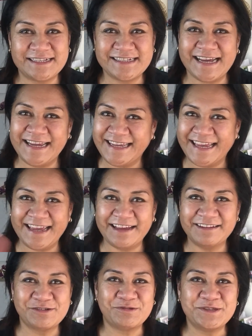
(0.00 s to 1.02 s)
Take care.
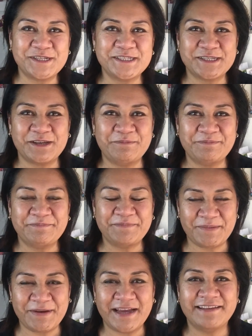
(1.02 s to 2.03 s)
Talk to you soon.
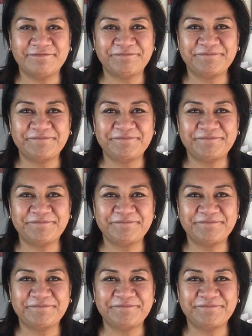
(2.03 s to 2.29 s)
Bye-bye.